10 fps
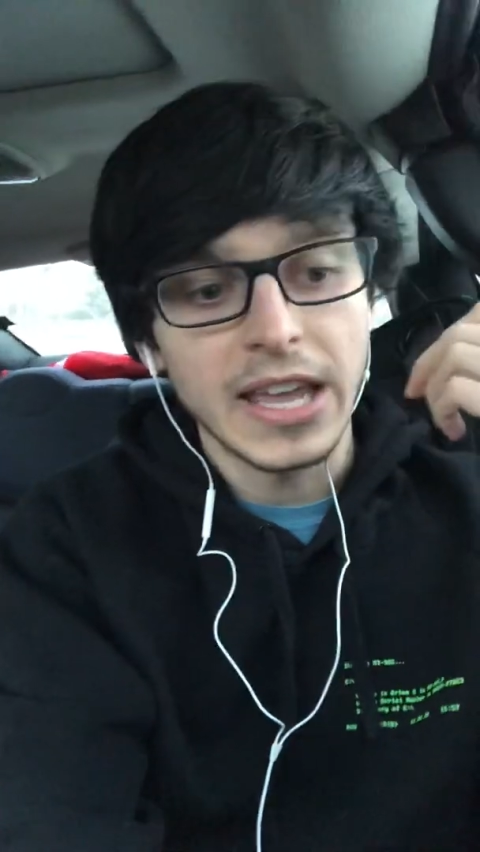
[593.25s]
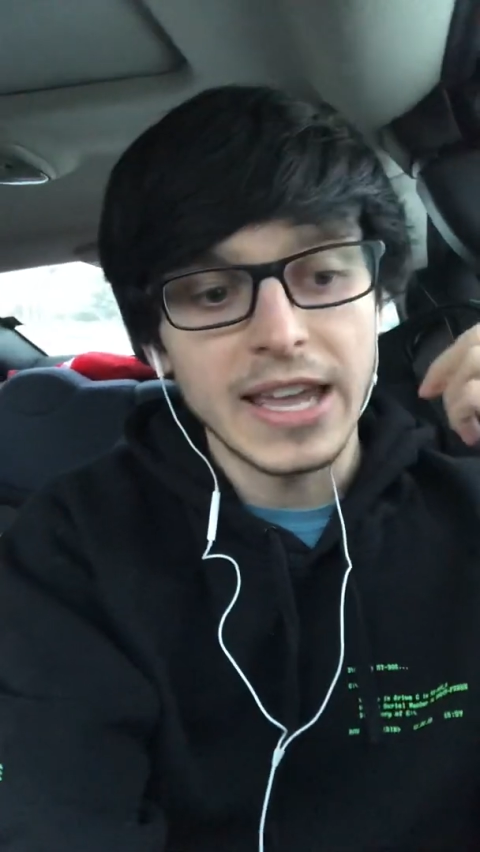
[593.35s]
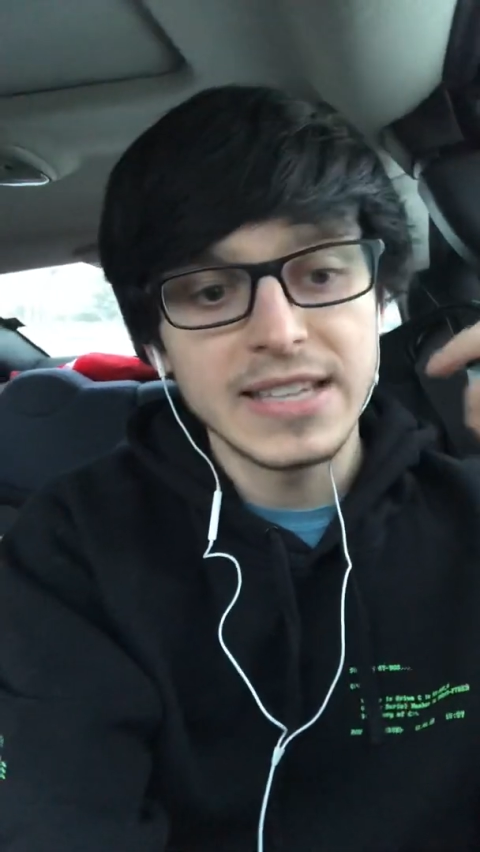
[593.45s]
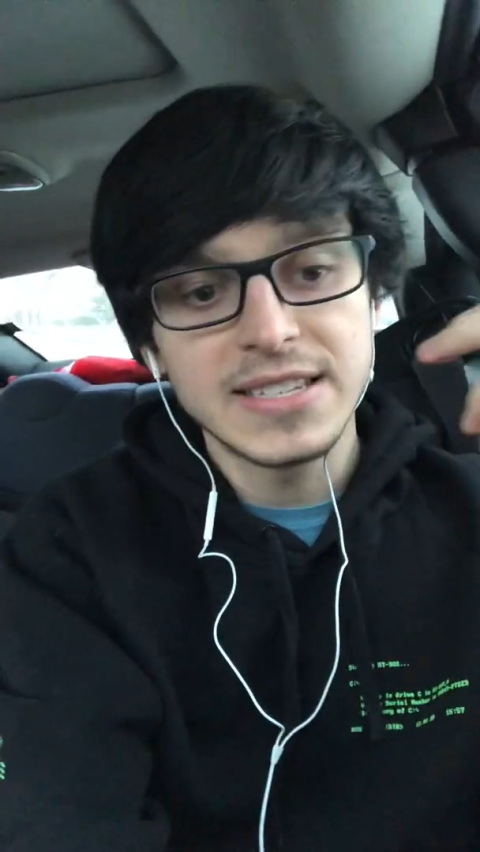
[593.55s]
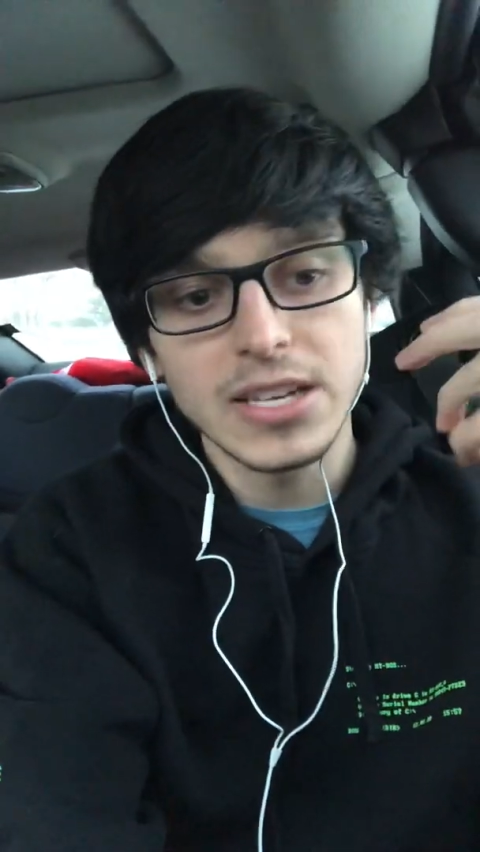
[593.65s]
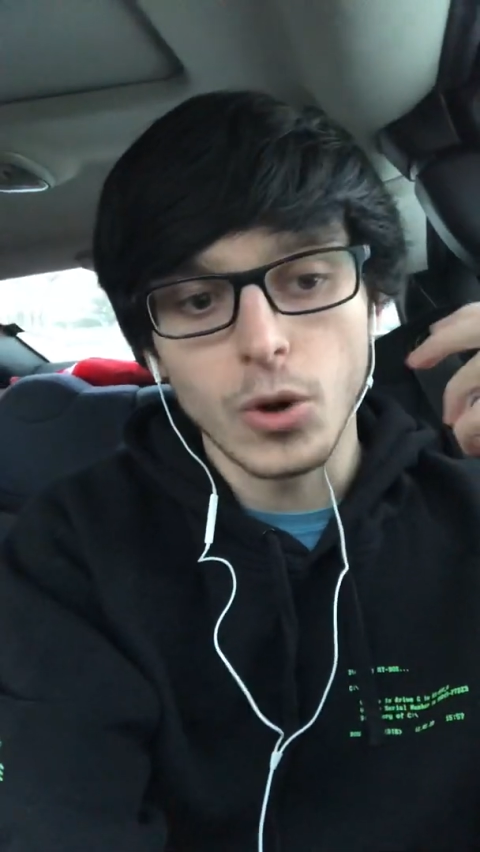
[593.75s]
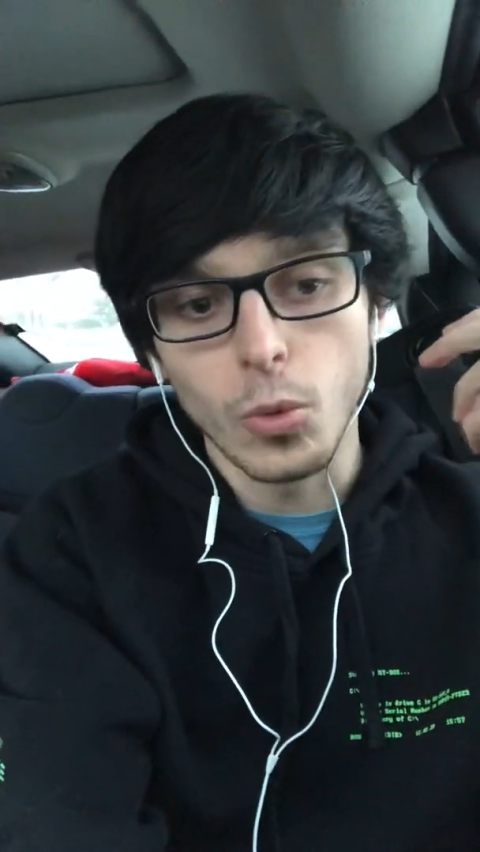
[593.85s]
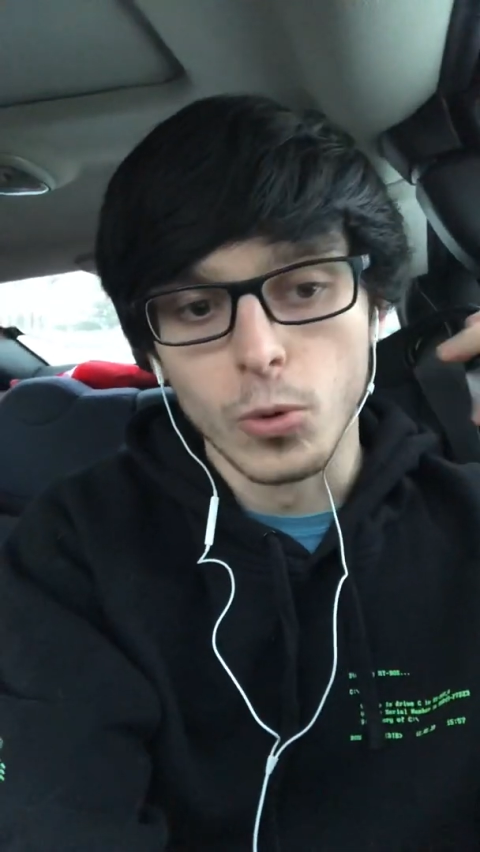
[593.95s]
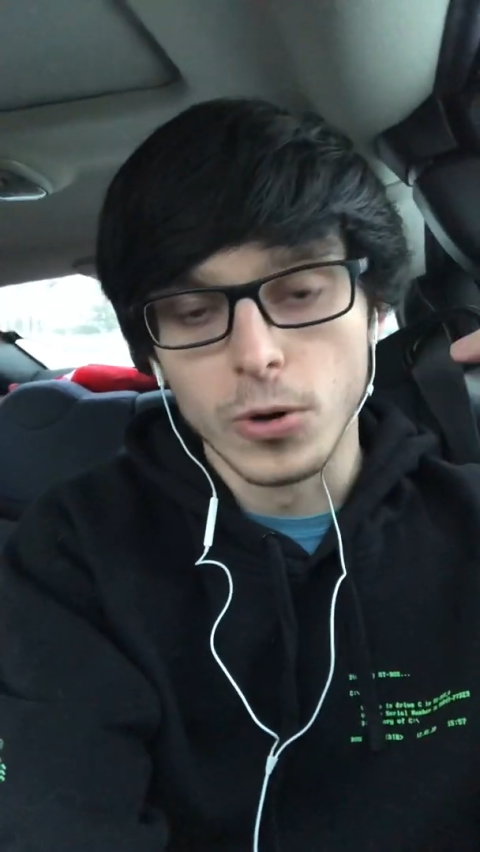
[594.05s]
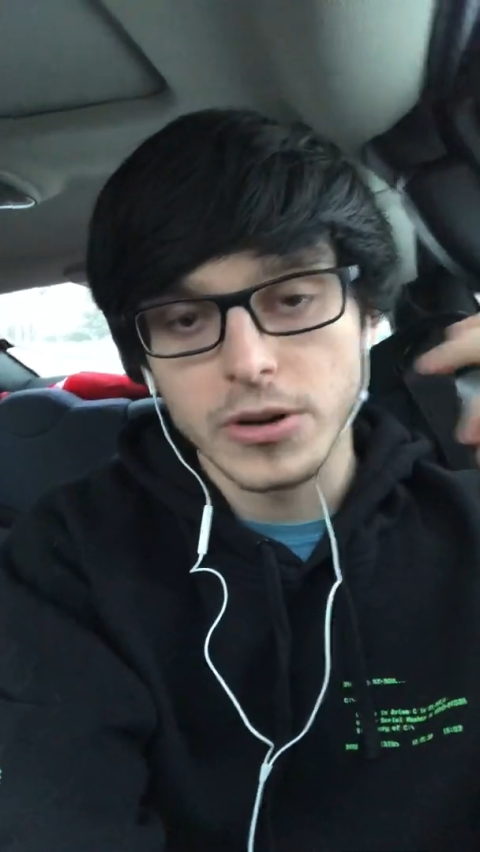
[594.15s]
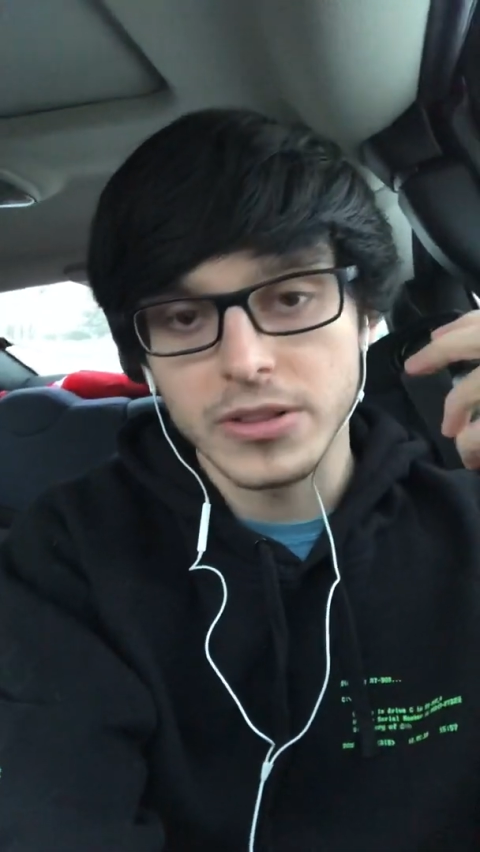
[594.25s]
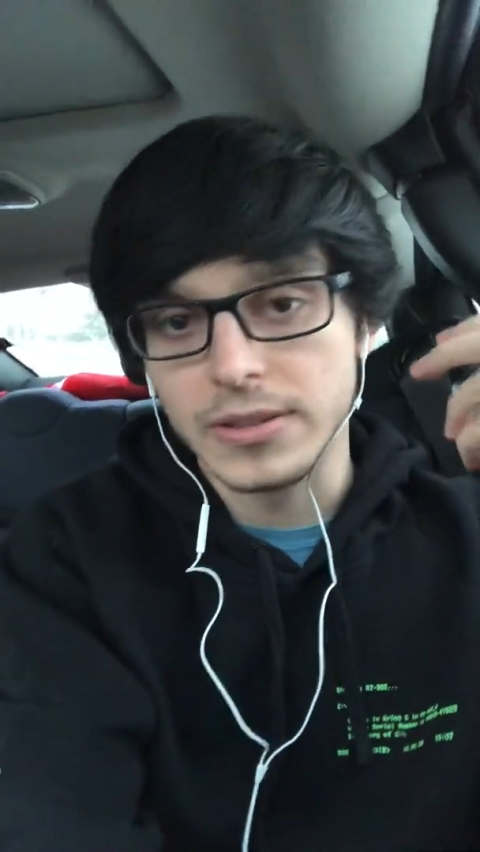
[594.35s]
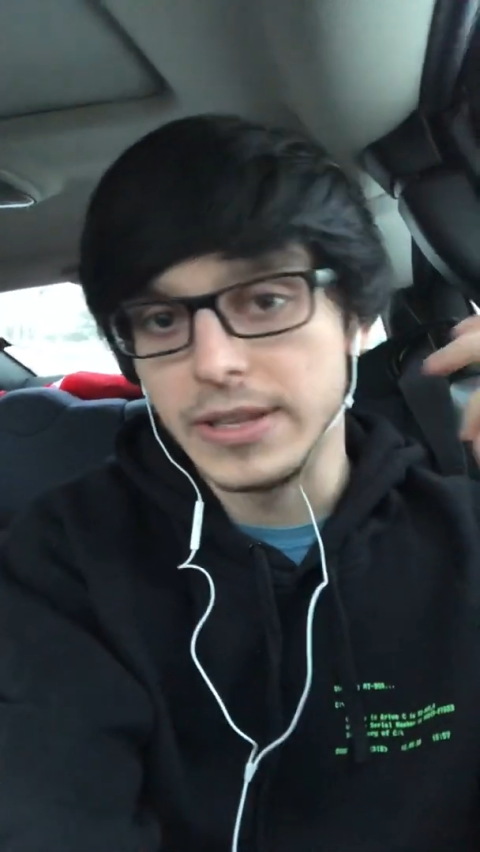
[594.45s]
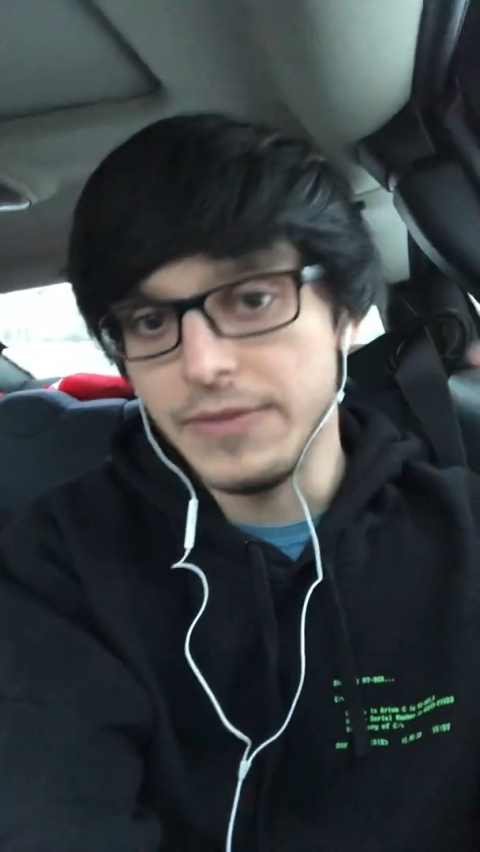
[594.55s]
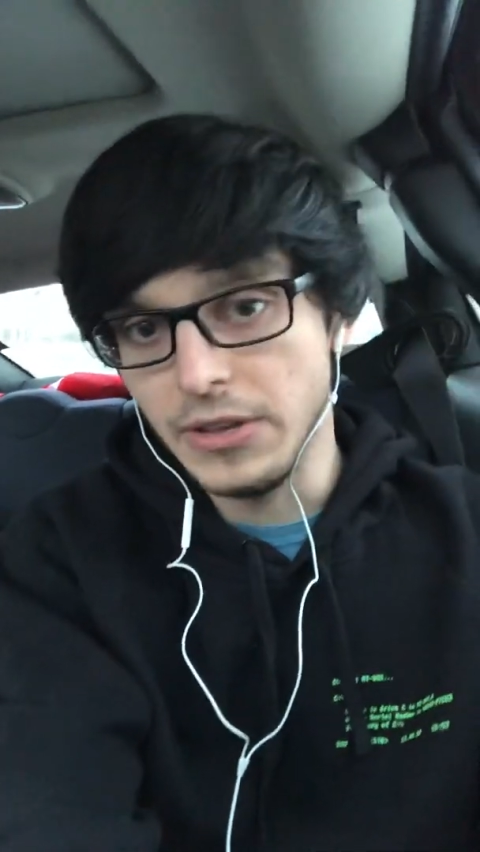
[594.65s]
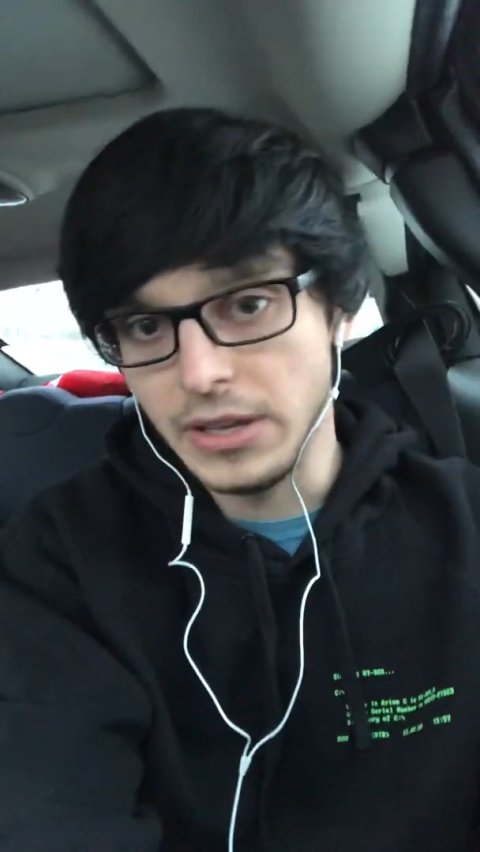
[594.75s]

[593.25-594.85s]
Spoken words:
isn't worth living.